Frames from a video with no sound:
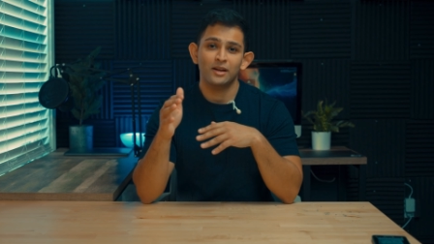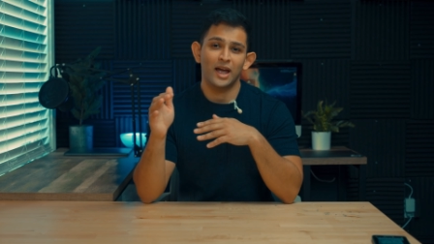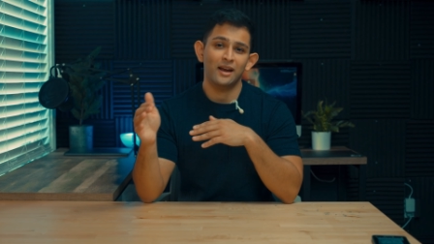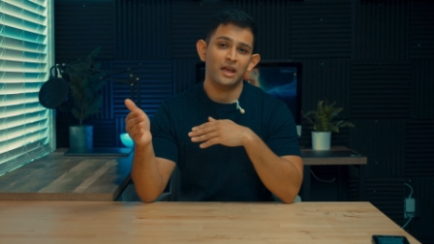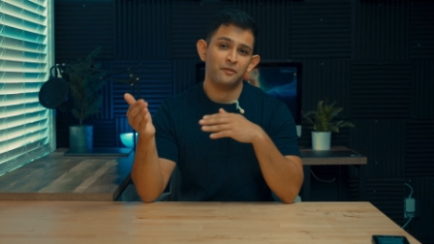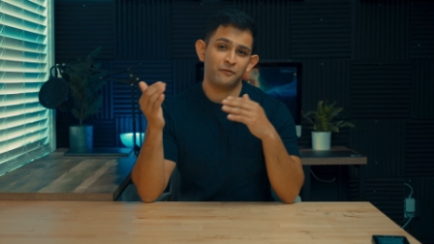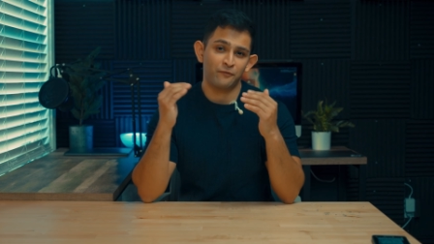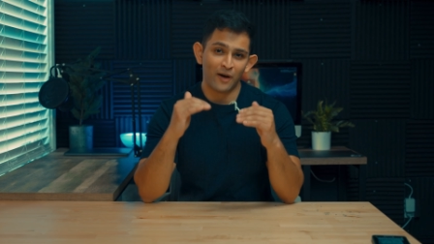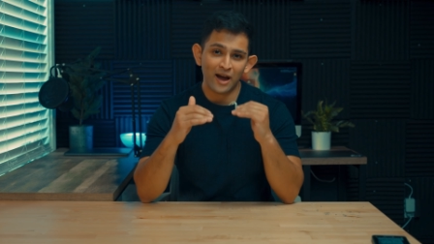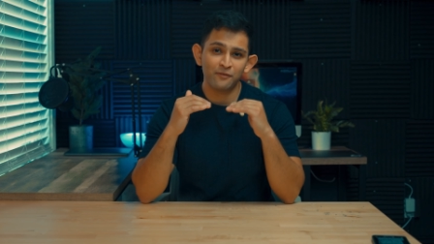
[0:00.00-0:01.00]
at a
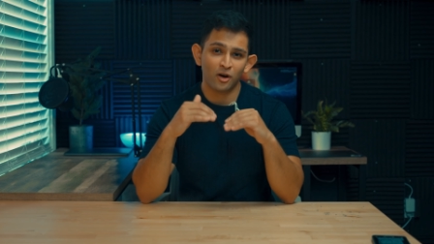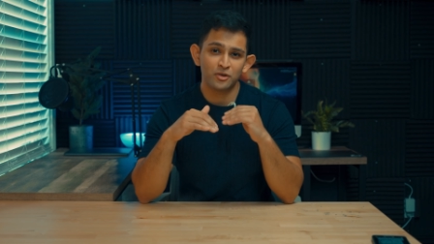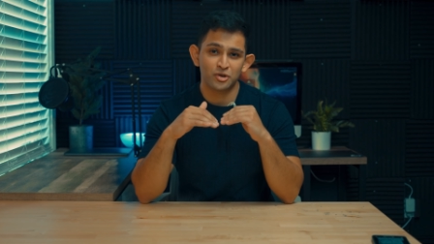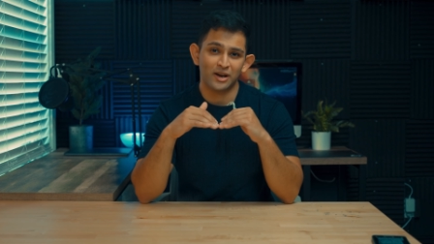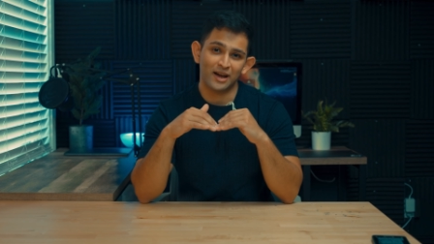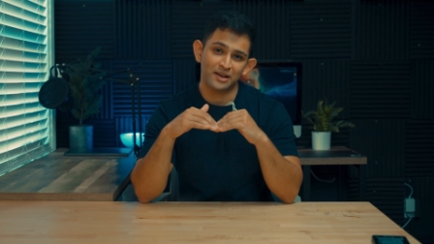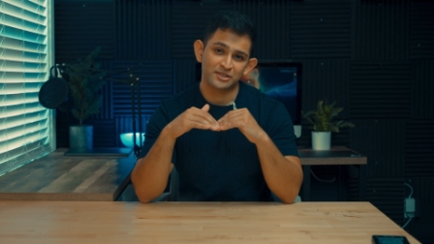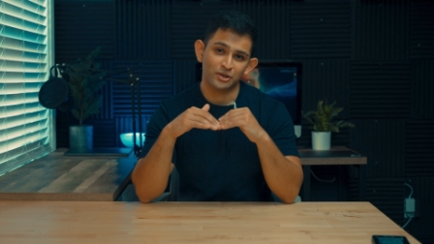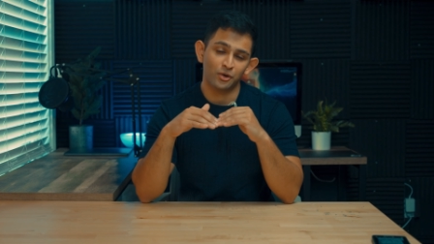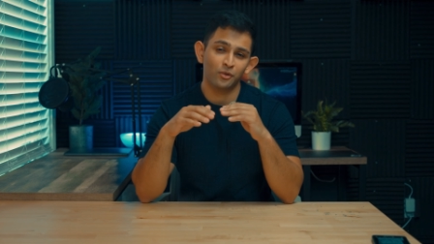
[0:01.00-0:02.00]
500
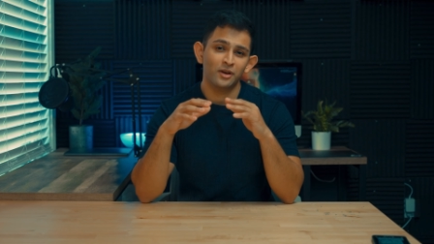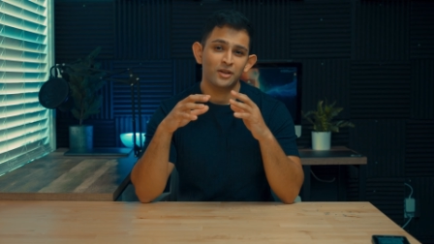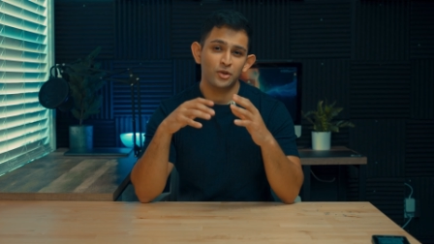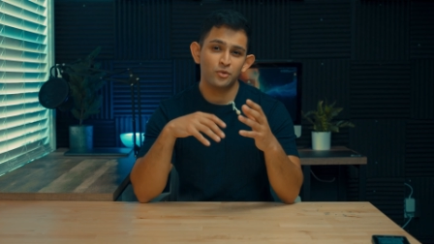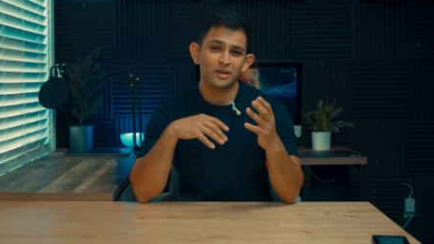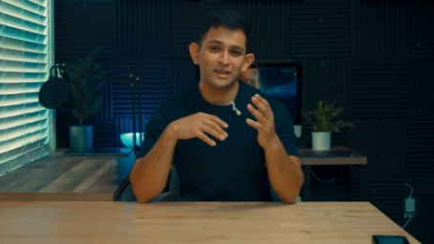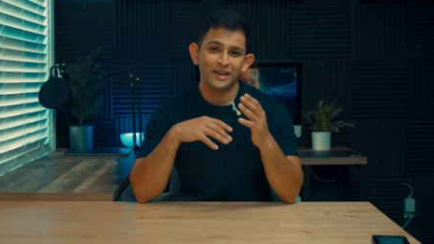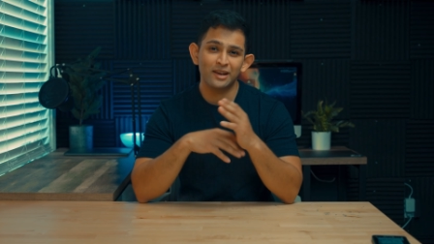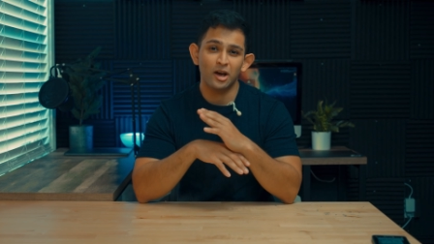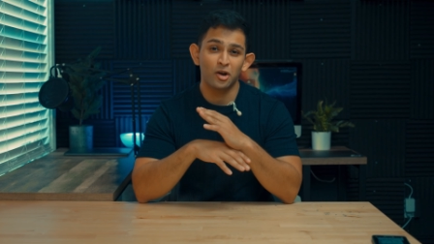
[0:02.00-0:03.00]
ISO, you can
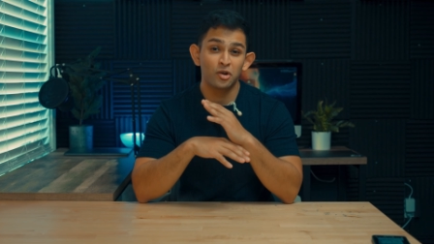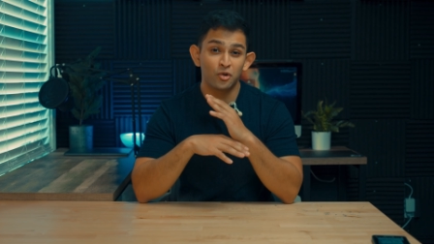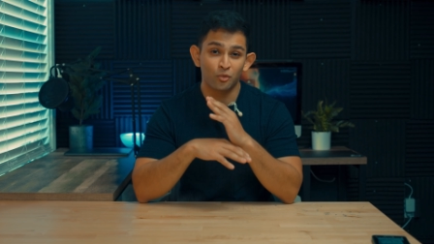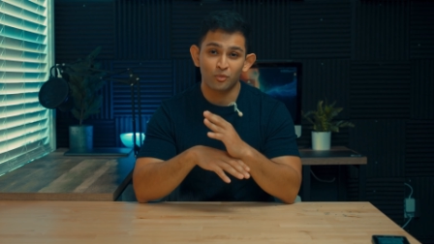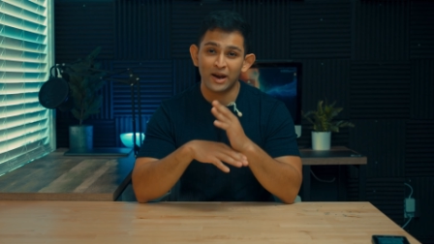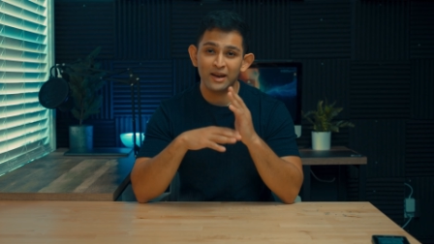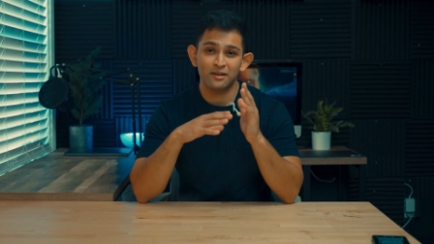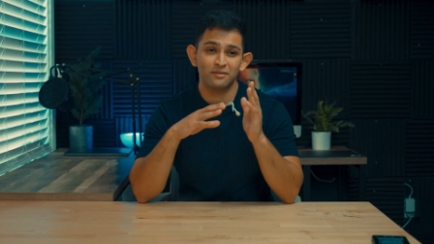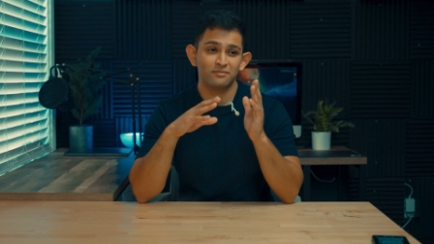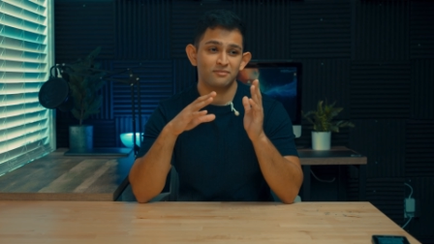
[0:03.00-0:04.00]
get a
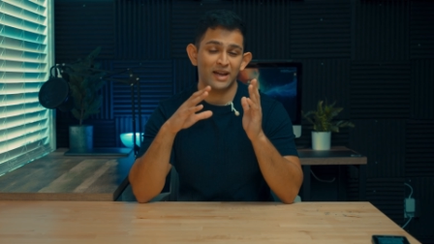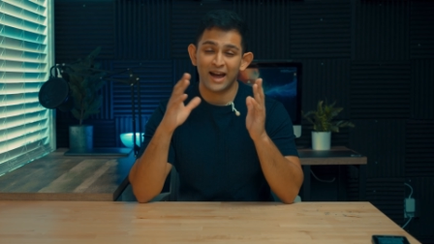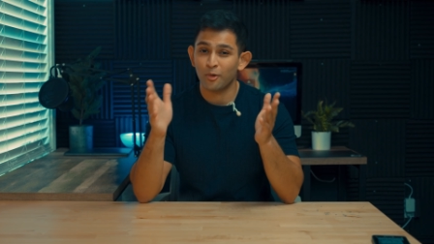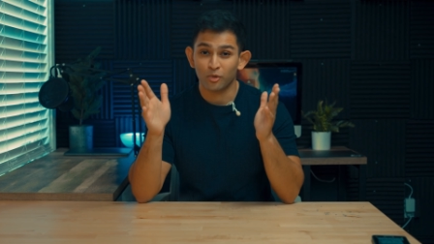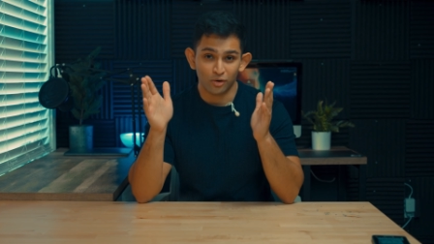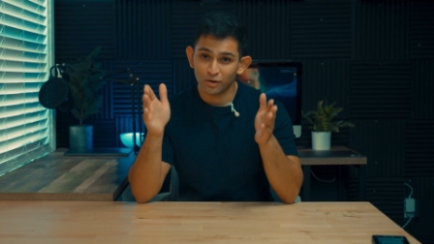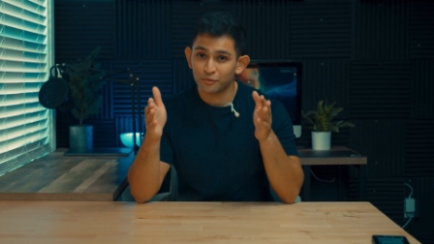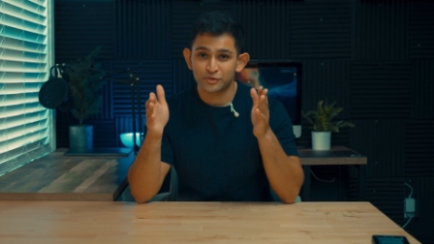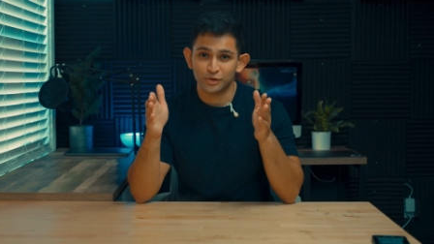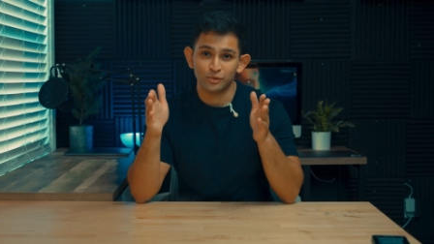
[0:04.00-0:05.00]
great hour
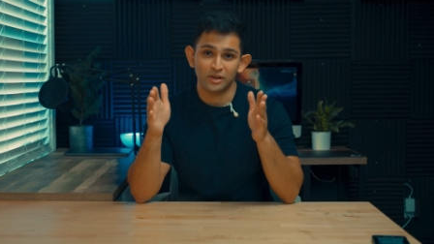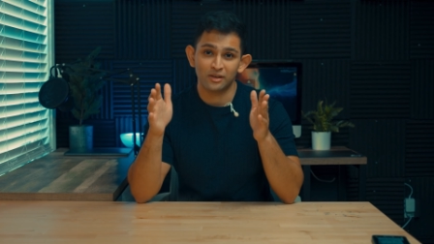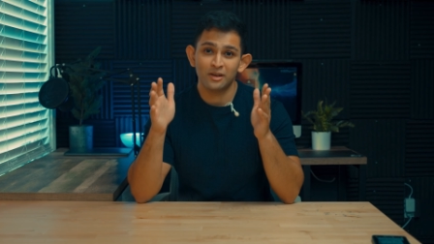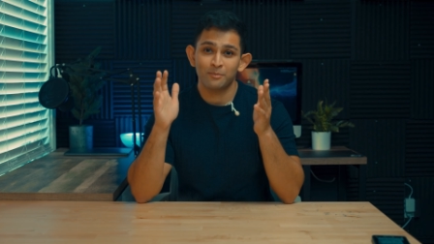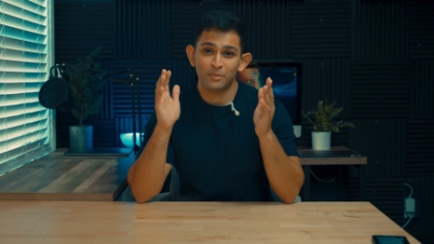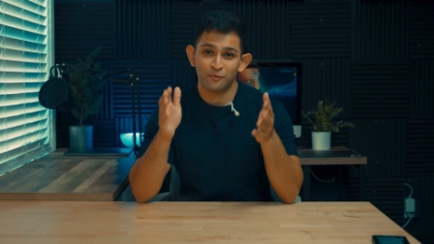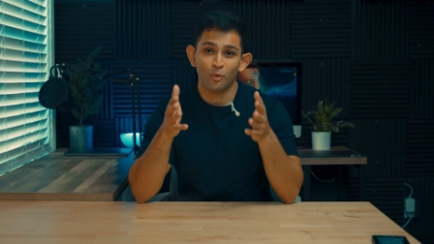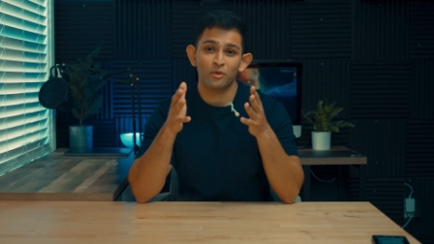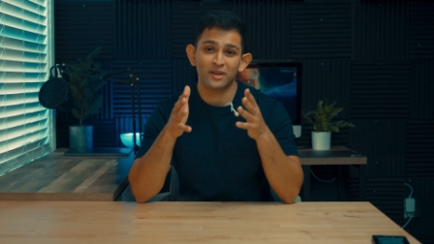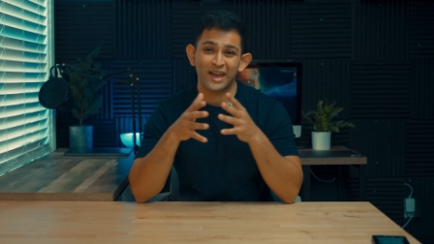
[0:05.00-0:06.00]
of shooting
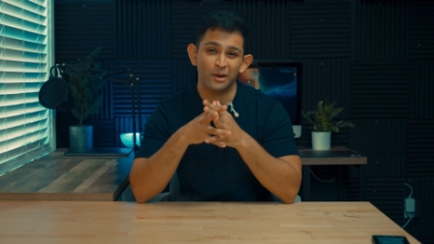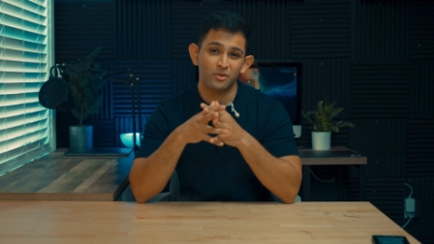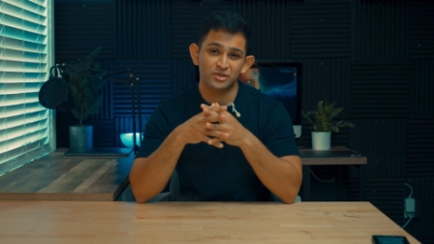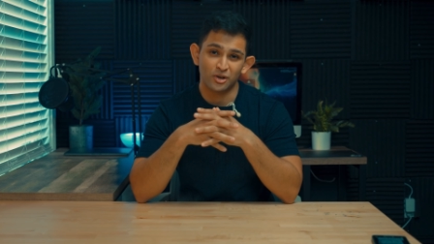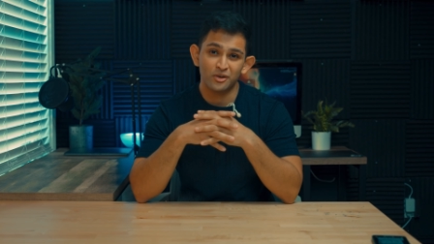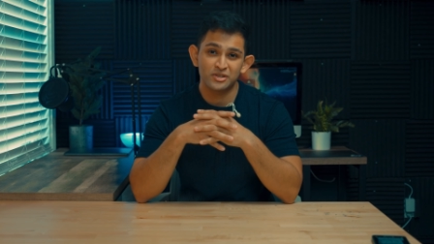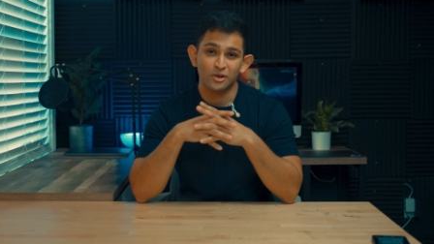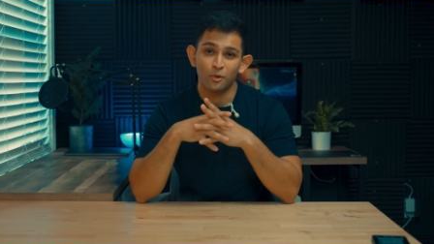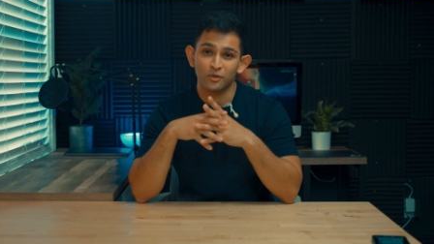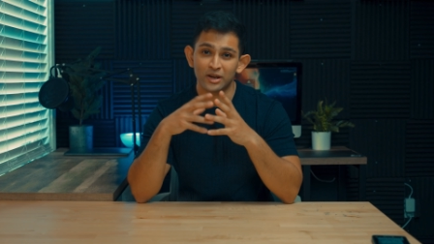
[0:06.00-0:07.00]
before the camera starts to
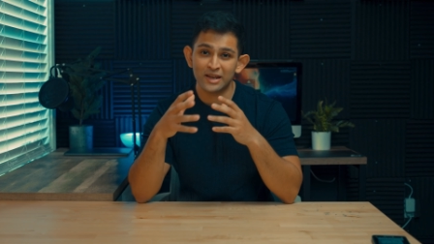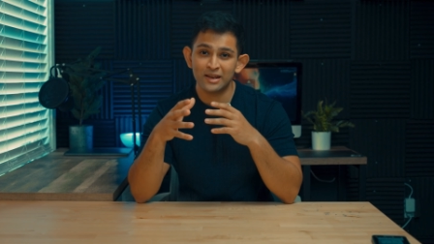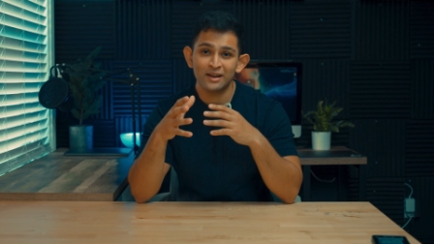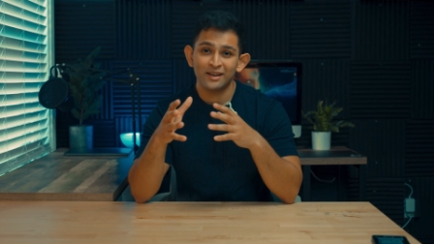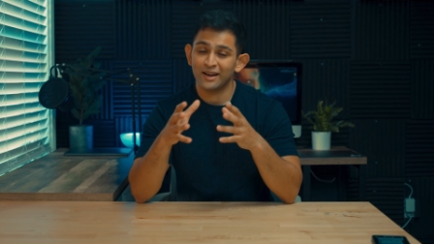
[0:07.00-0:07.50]
overheat.